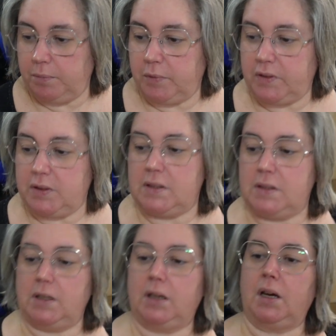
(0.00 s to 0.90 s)
What's
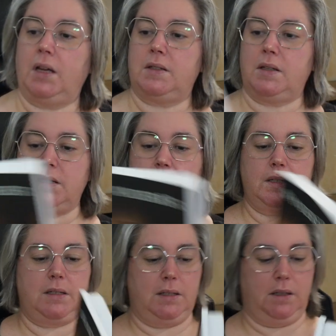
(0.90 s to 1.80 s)
this? Okay, so this is
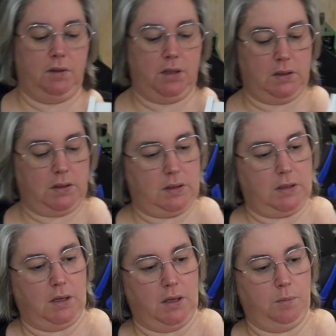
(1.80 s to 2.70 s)
a
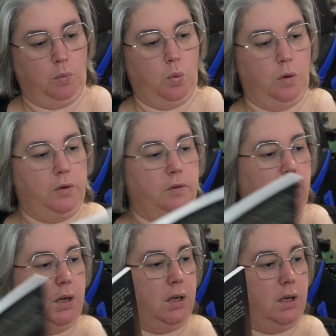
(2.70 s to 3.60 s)
series,
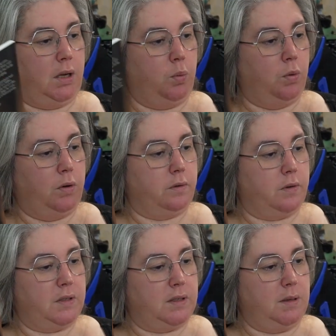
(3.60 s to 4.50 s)
Wanderer and Wanderer
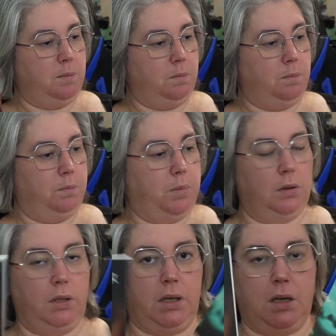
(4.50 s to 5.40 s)

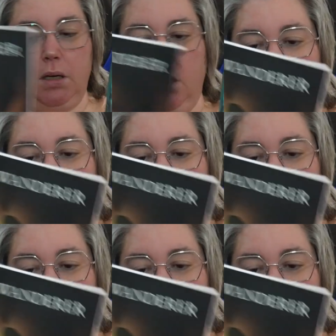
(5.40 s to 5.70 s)
Symbolic.